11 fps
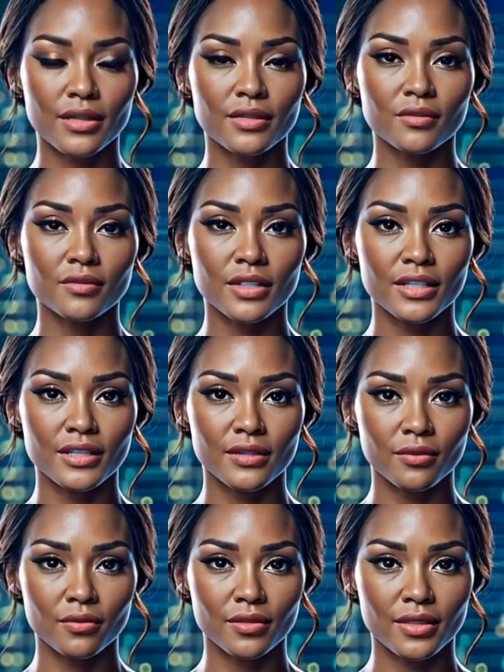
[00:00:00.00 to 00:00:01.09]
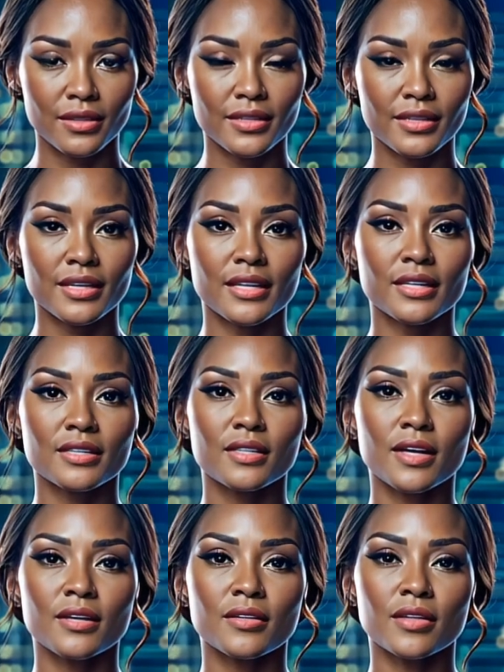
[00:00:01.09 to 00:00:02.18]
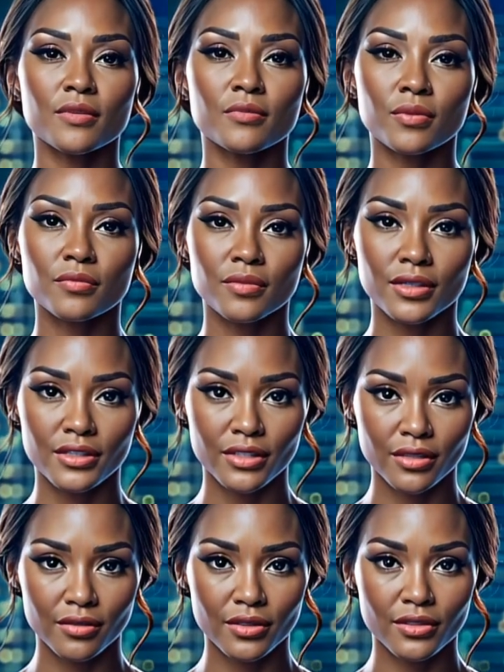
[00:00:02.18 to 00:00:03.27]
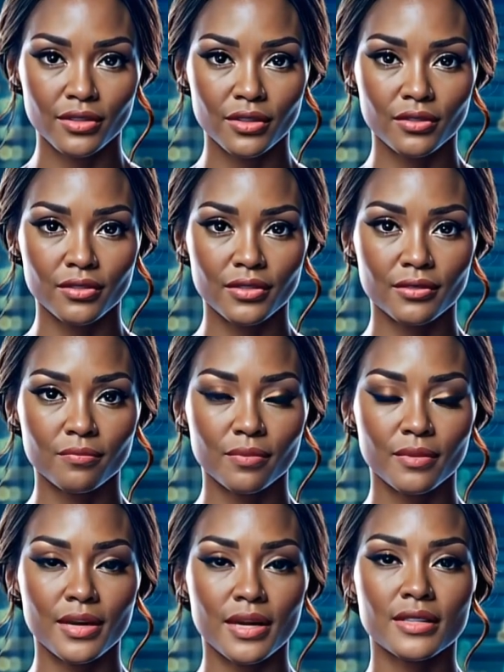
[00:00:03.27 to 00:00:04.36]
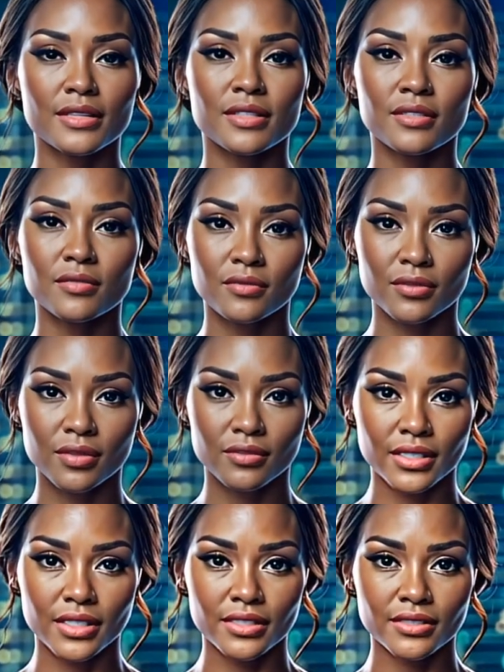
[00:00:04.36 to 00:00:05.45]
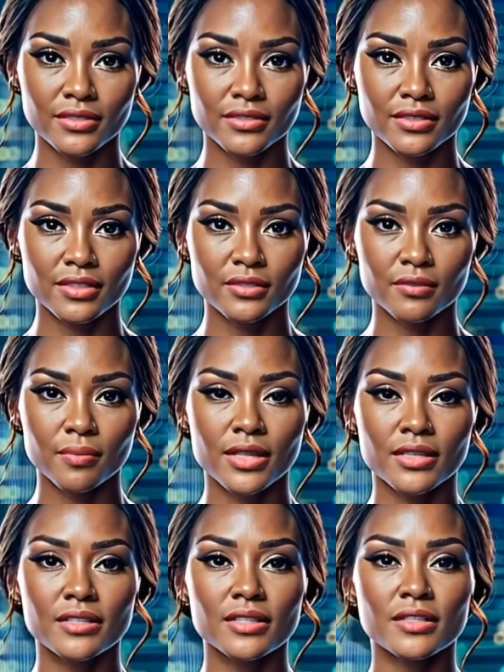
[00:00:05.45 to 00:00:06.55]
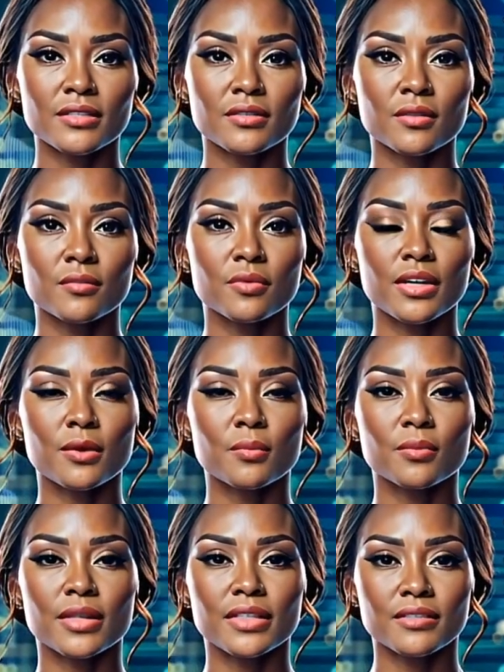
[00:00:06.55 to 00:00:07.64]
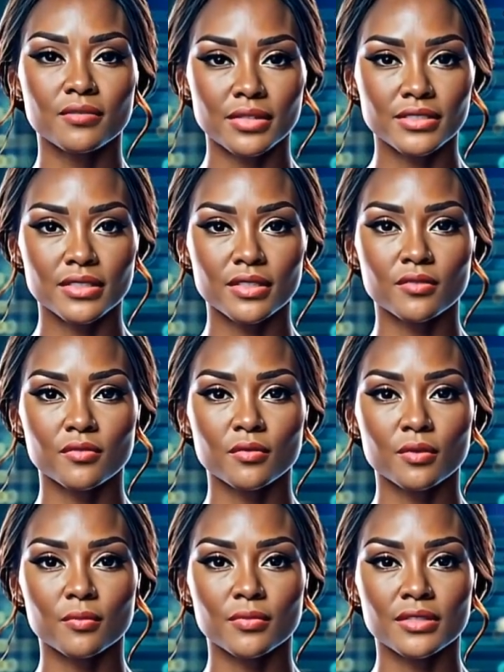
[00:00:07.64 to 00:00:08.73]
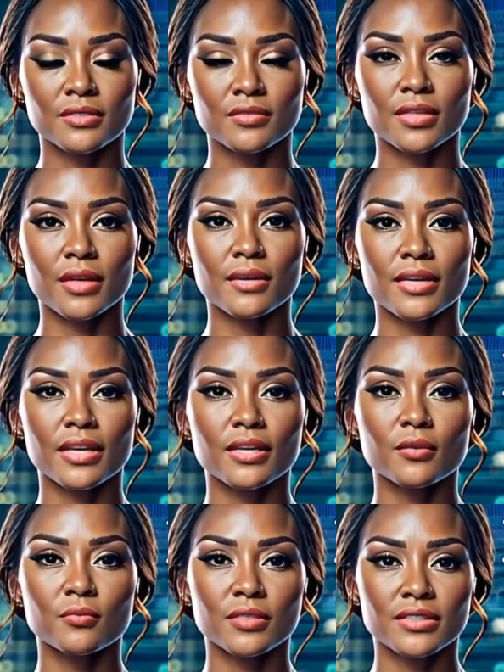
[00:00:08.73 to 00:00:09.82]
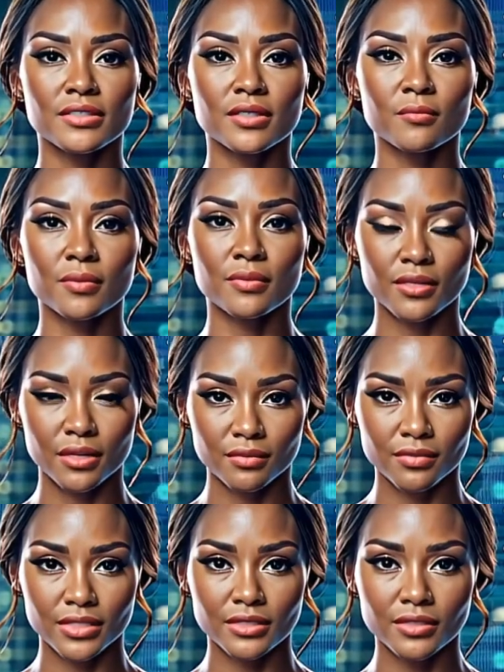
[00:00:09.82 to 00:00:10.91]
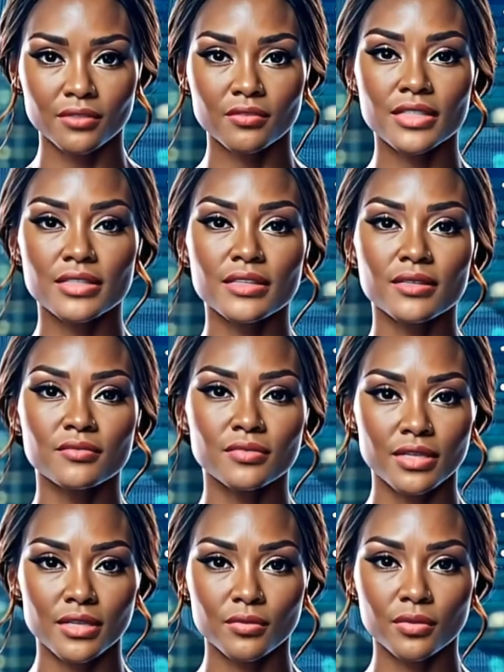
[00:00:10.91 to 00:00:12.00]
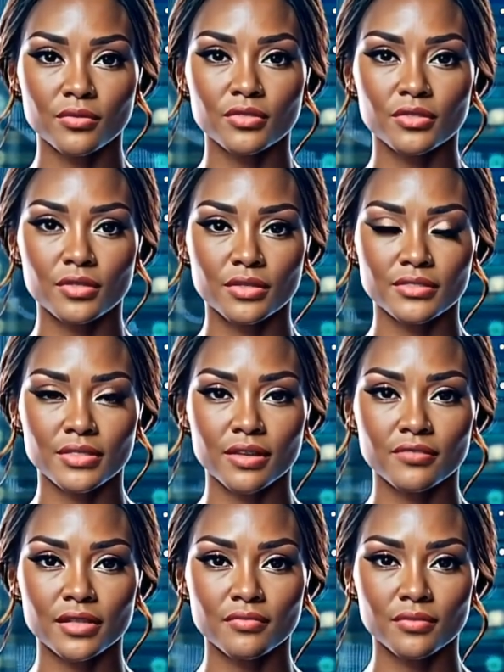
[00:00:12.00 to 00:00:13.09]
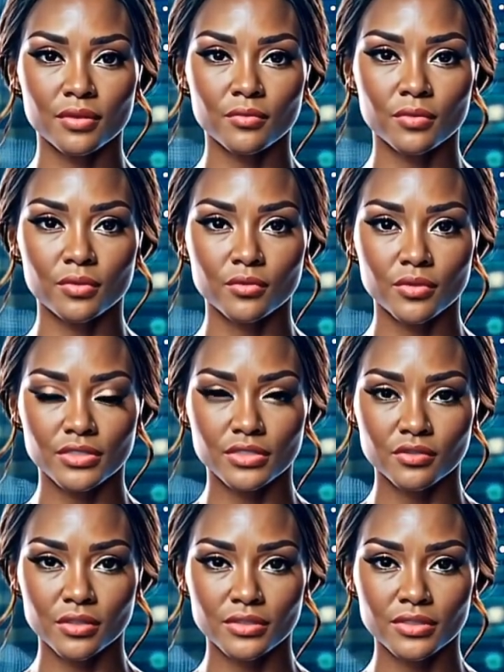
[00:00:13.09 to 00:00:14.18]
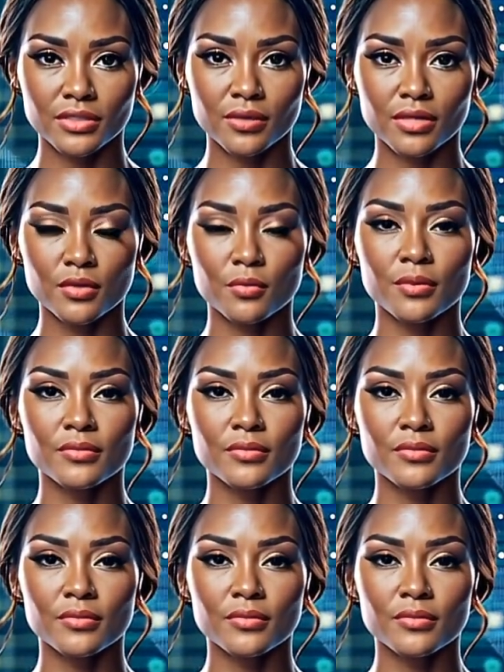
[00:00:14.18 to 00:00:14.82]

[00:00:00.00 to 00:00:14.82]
citizens. Another user, Tinkini Blue, accused authorities of dismissing such reports as opposition propaganda, stating, they'll start saying you're an opposition organization now instead of accepting the facts on ground. The Council on